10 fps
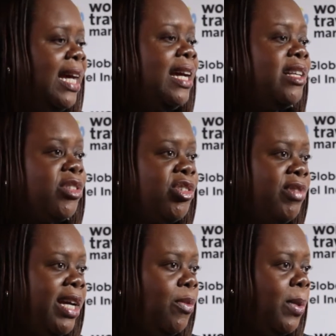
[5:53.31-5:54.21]
It's a
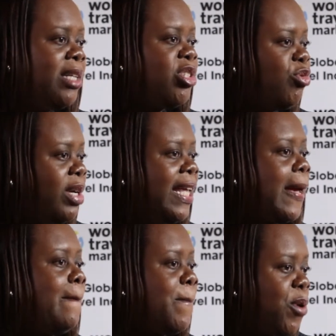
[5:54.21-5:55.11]
great way to really
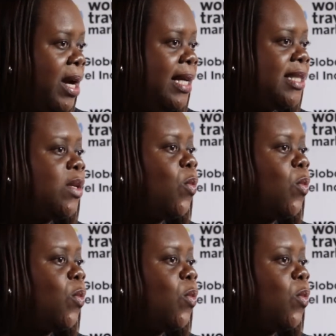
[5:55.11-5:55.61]
embrace